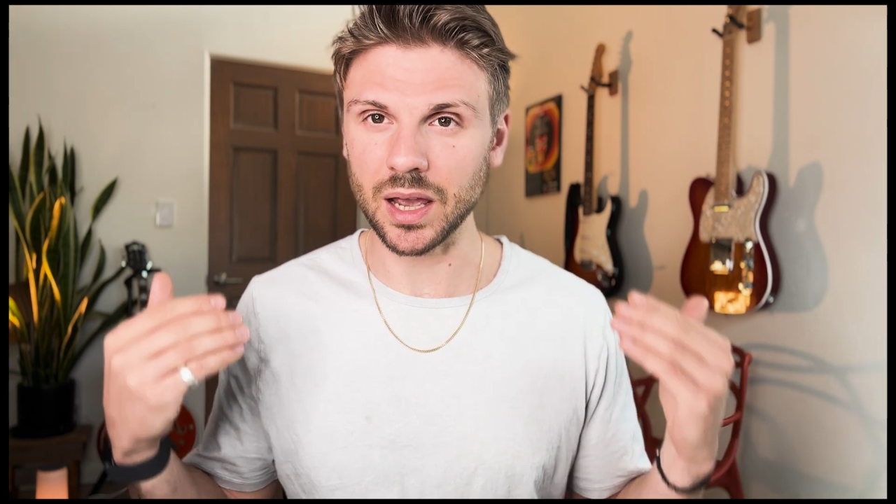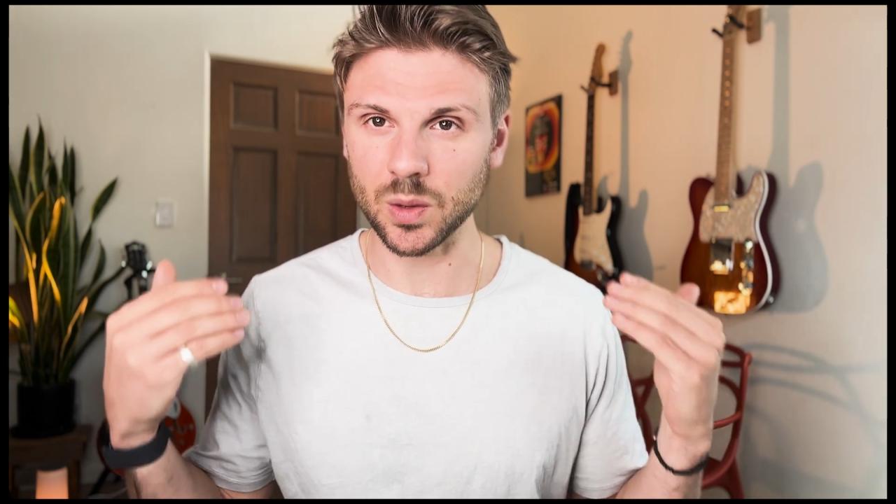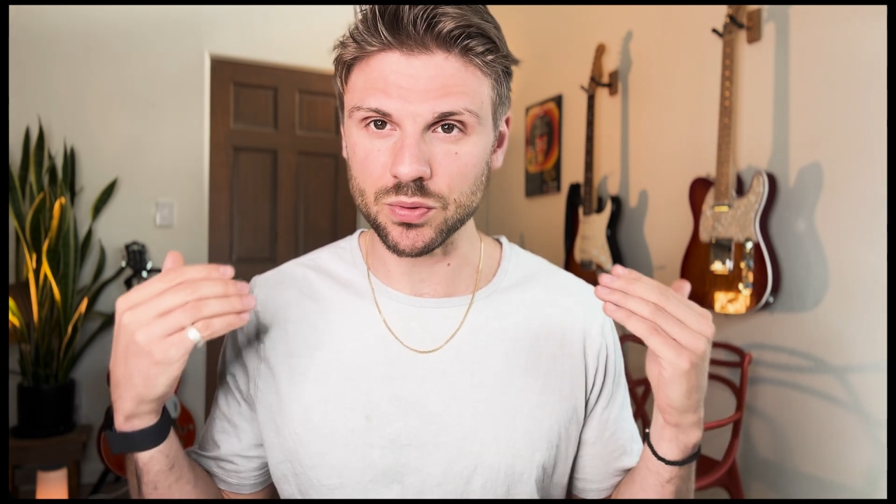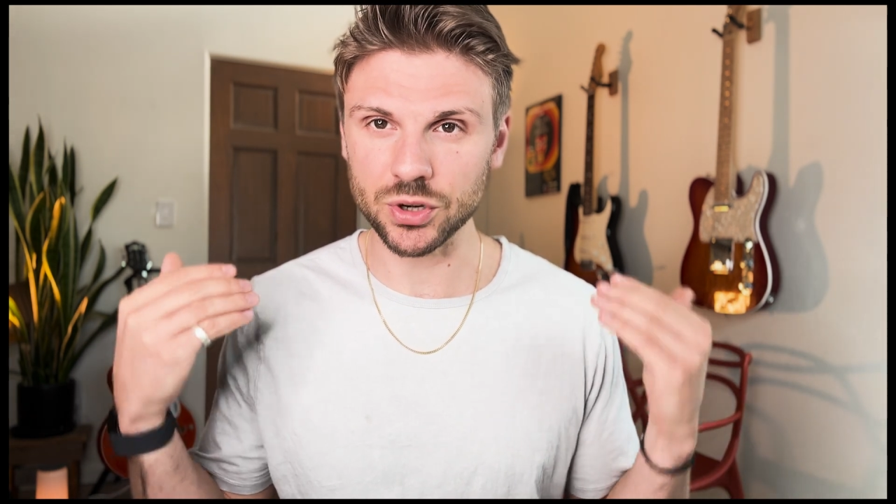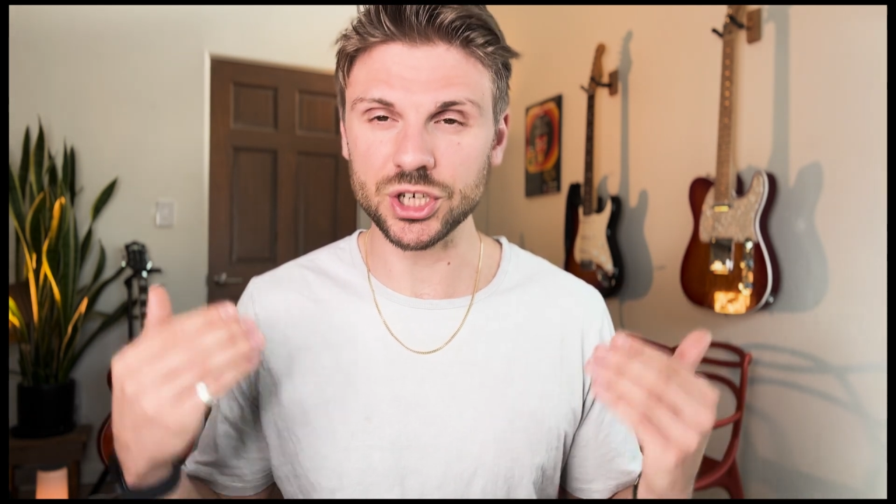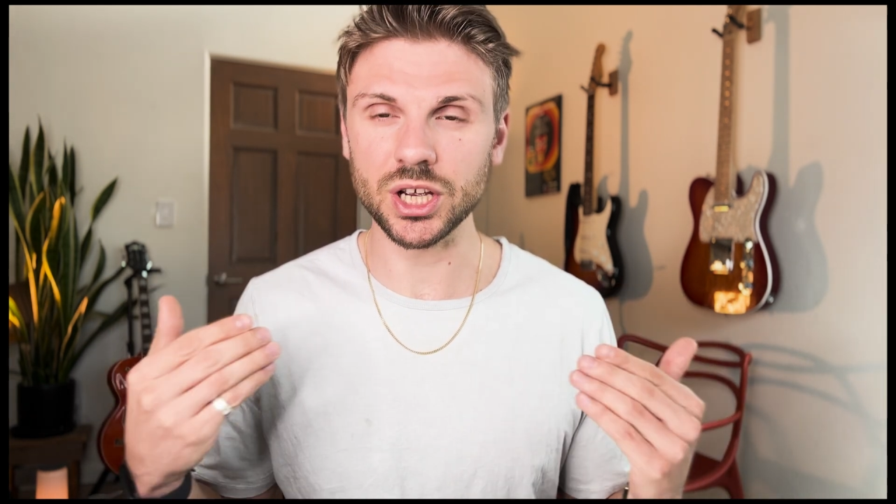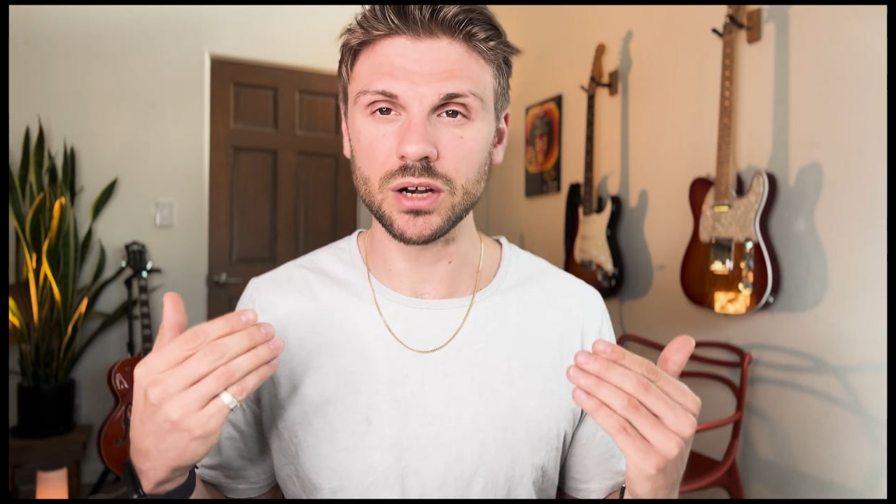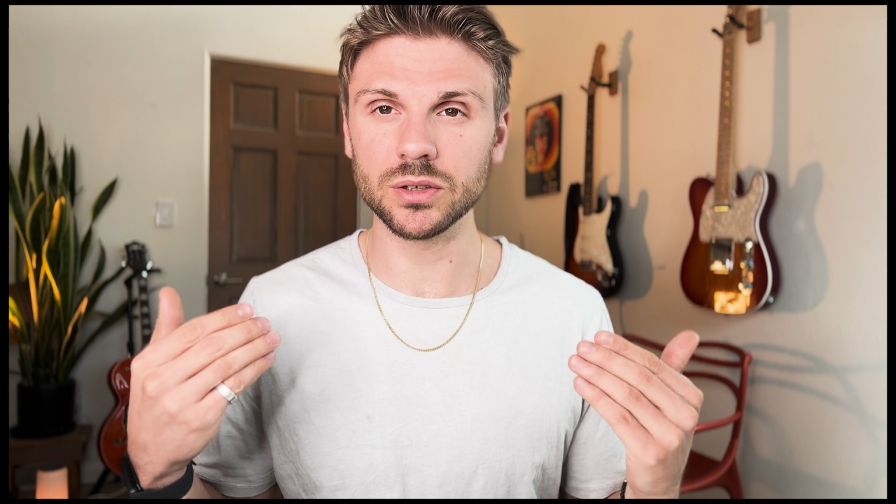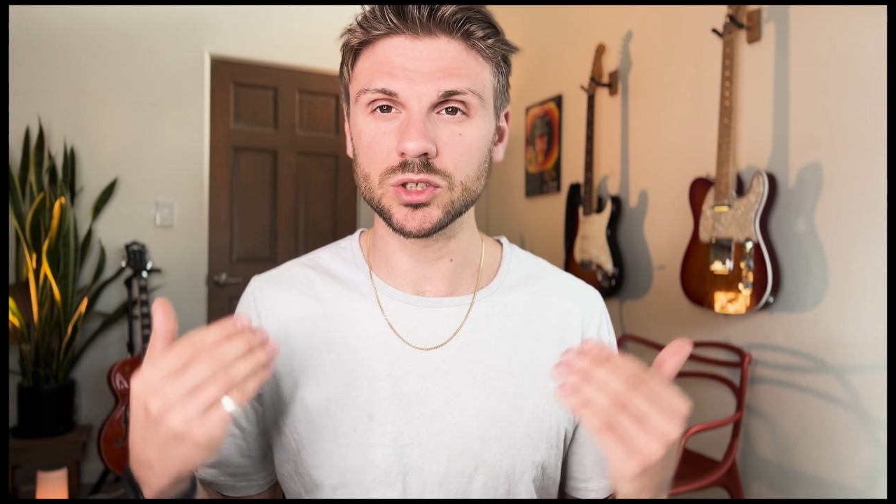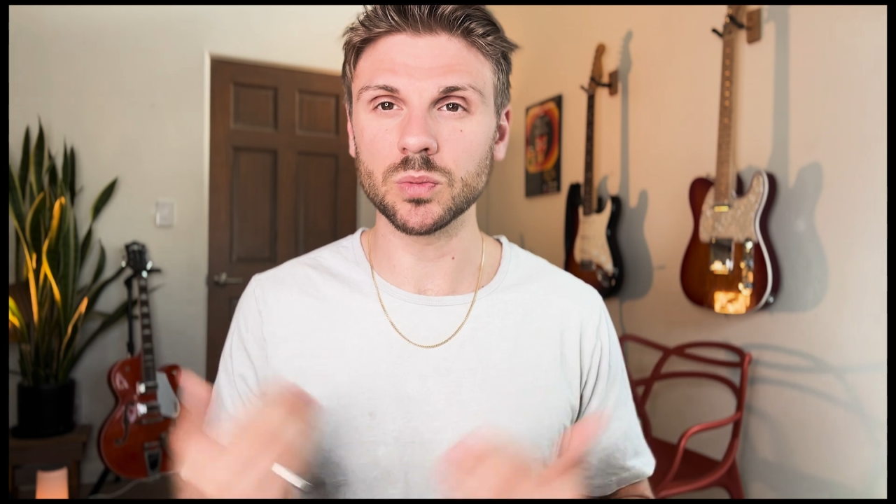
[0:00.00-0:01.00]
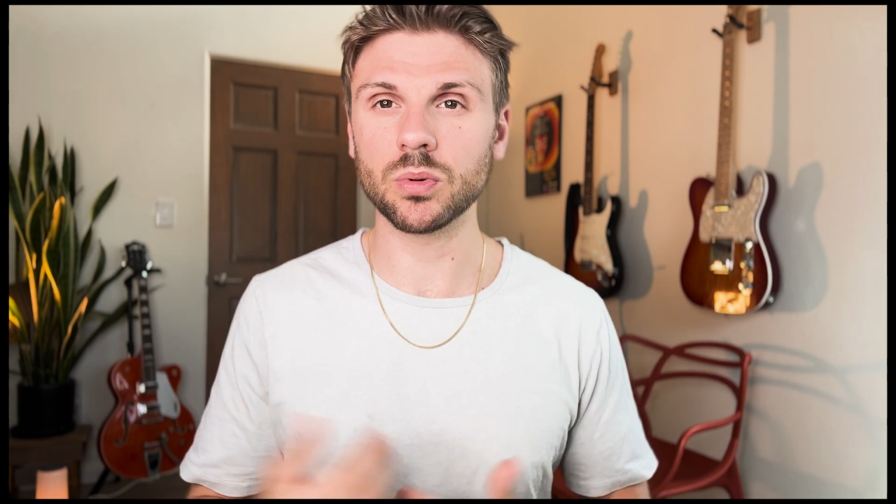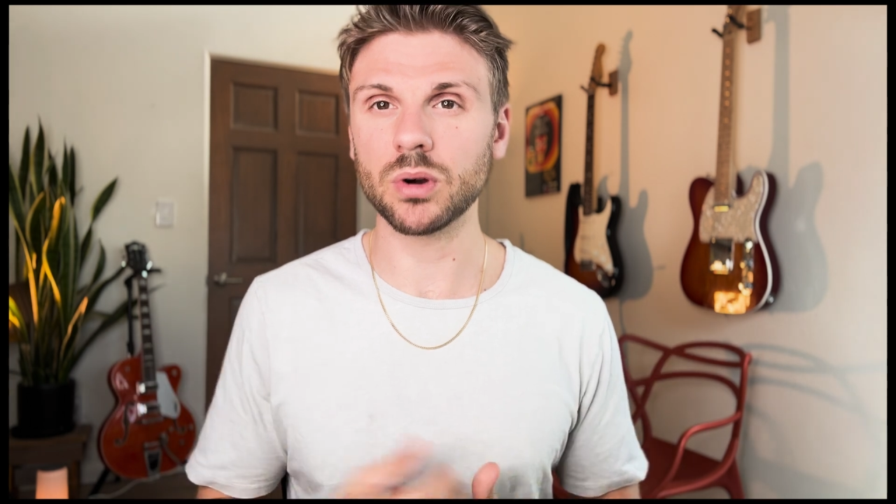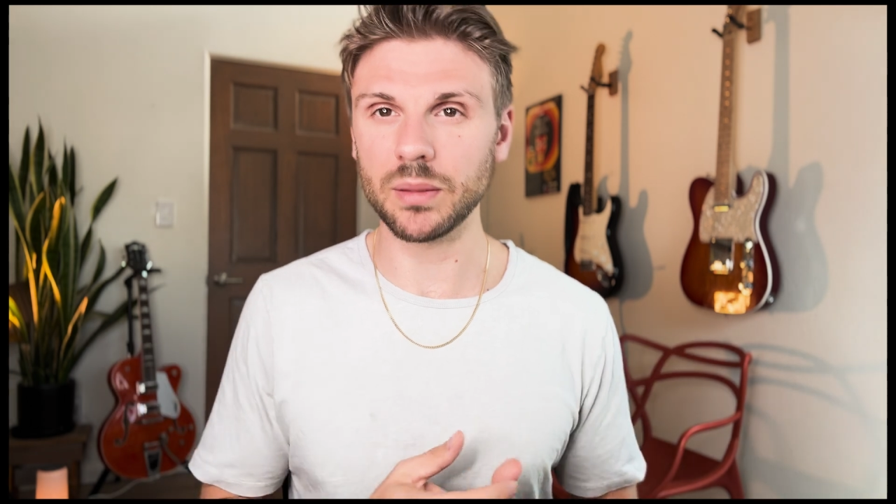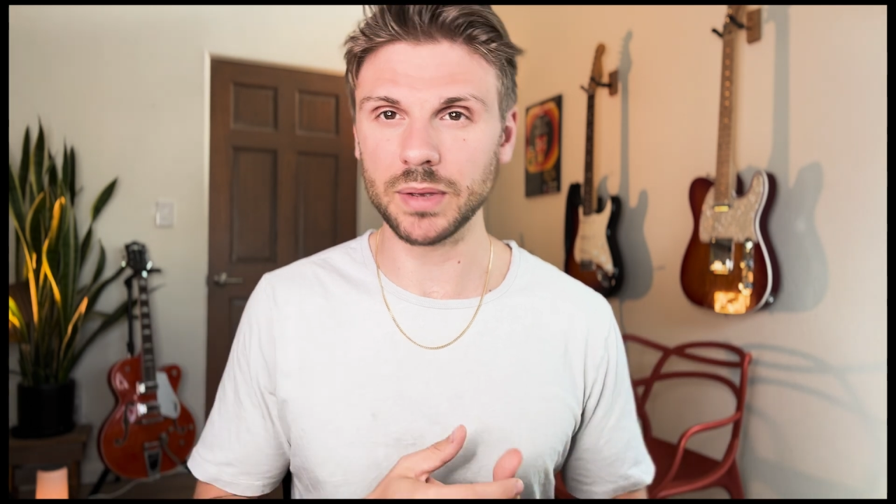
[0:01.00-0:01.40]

I appreciate all the support